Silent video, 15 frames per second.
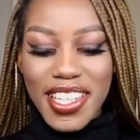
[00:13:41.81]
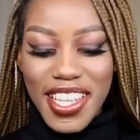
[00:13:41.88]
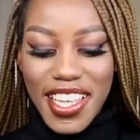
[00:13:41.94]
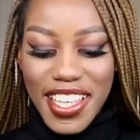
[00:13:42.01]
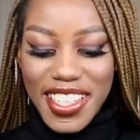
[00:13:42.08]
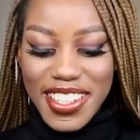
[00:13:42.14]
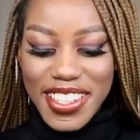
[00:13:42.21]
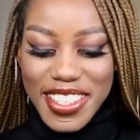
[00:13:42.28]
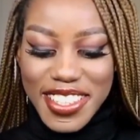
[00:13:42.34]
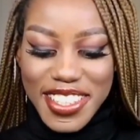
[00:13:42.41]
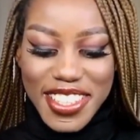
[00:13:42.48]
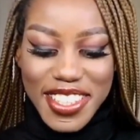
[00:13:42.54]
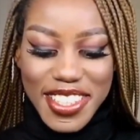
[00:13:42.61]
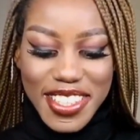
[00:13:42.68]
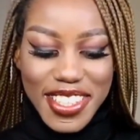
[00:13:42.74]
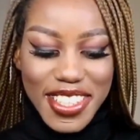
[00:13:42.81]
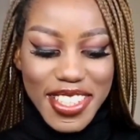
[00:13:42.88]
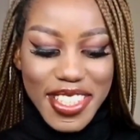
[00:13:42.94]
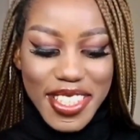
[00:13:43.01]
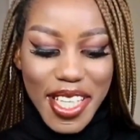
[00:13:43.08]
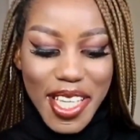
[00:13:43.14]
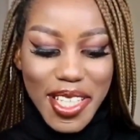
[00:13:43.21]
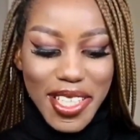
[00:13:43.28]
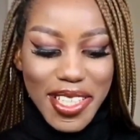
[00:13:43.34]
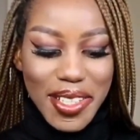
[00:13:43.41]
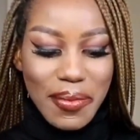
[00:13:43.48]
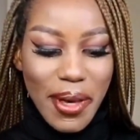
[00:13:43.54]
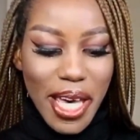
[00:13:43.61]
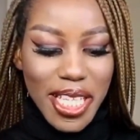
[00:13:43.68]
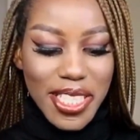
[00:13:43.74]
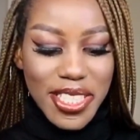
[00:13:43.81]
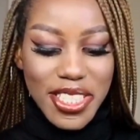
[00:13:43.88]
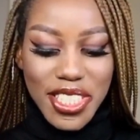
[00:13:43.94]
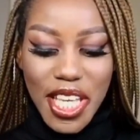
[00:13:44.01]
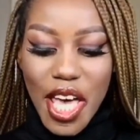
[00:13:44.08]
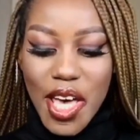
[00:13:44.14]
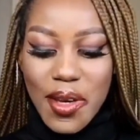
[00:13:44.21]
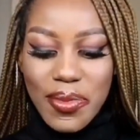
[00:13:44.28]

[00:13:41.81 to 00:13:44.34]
that this is like in the package.